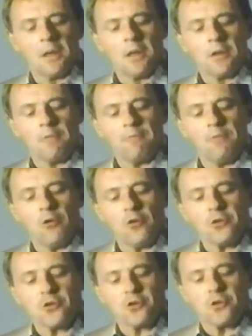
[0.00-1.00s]
The
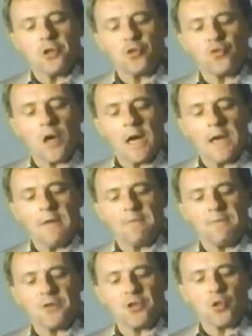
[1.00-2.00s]
force that
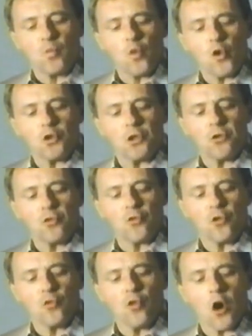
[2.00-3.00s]
drives the water through
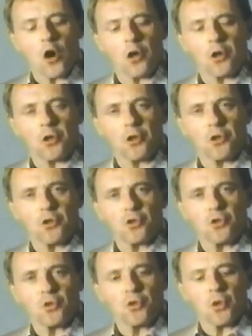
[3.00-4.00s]
the rocks
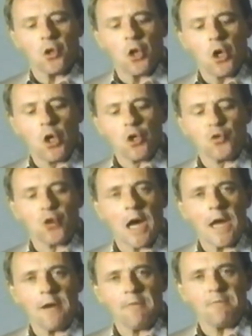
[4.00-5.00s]

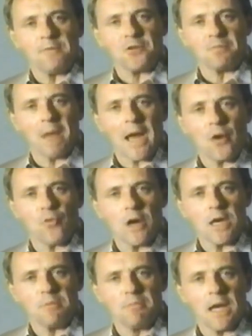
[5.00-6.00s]
drives my
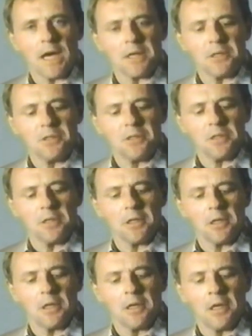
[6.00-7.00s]
red blood,
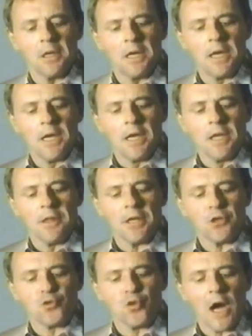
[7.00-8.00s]

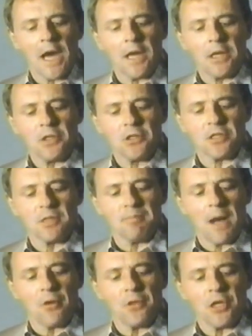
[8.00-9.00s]
that dries the
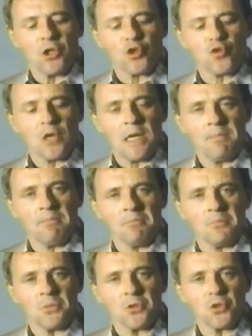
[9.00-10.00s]
mouthing
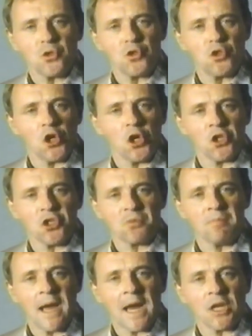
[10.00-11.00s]
streams, turns
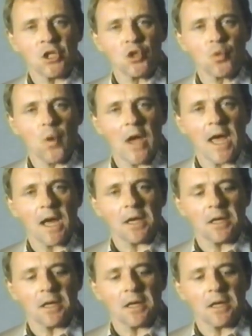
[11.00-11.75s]
mine to wax,